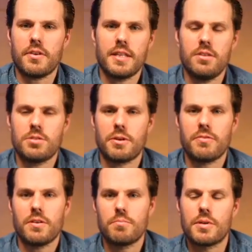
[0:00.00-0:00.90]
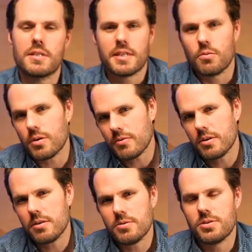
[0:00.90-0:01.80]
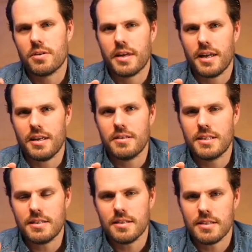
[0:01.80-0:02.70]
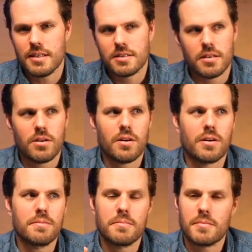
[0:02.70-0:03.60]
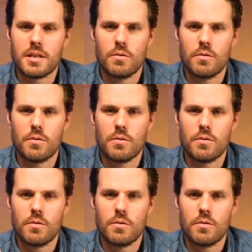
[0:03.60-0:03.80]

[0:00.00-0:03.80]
I can finally use my phone. But it's like, what if you could use a decent DSLR?